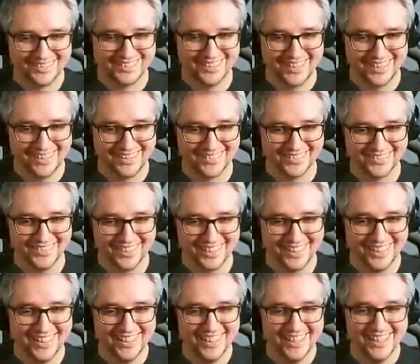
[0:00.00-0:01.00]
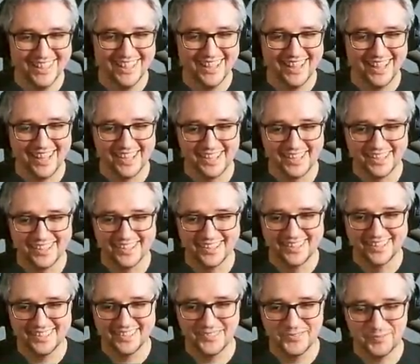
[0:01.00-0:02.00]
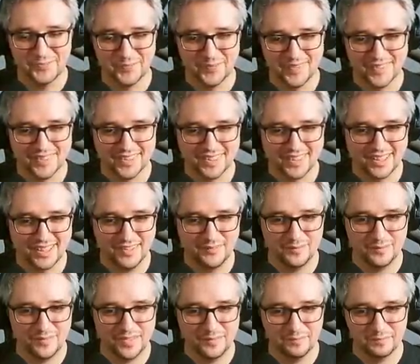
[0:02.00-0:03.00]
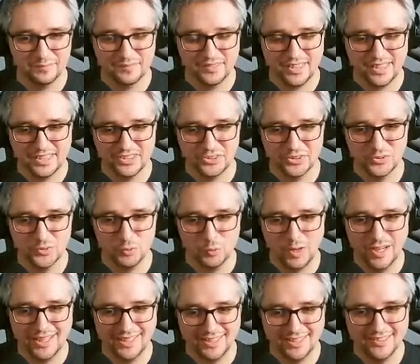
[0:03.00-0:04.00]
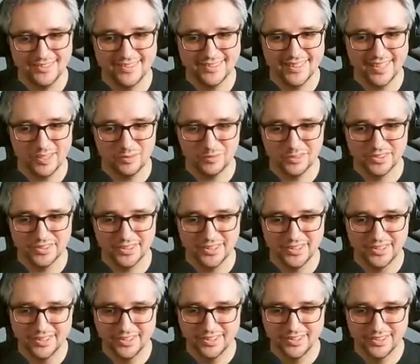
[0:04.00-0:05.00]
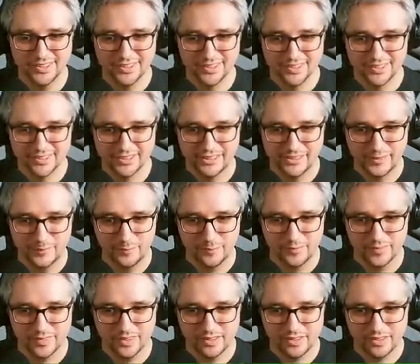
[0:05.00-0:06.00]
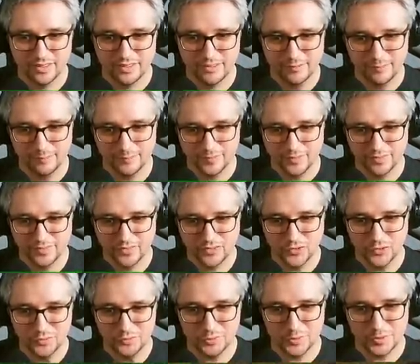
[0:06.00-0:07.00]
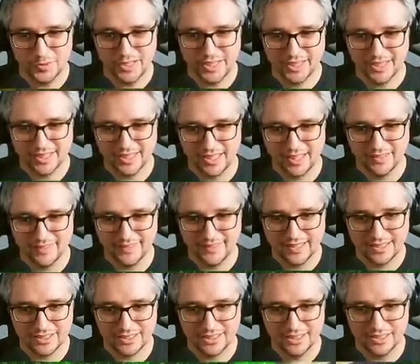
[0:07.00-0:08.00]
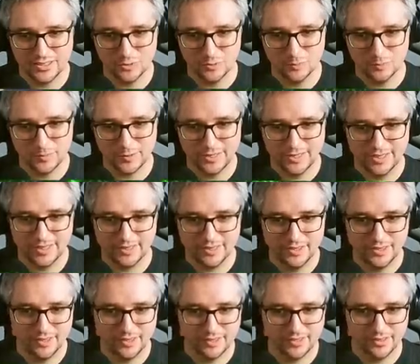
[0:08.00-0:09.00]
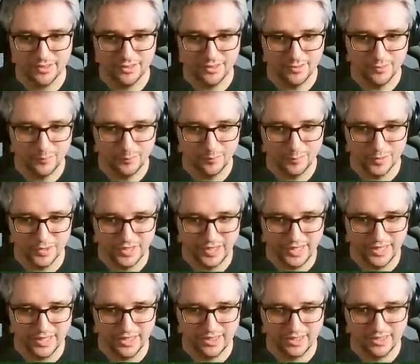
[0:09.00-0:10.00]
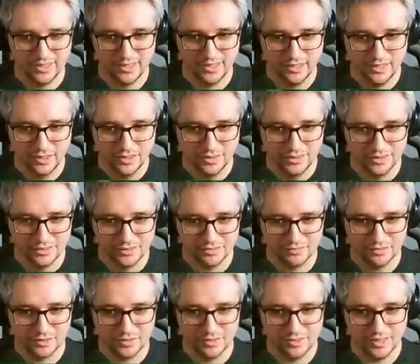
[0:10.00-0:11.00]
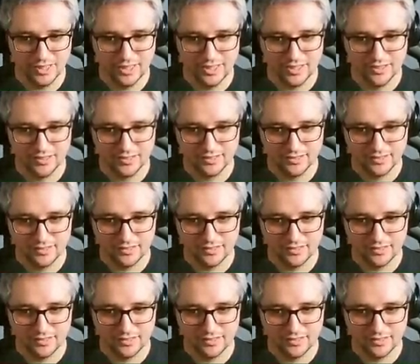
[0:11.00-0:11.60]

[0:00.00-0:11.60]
trying, Sweeney. I'll uh, I'm, I'm, I should whitelist that one. Um, so far I can't actually complain. Um, but I overall I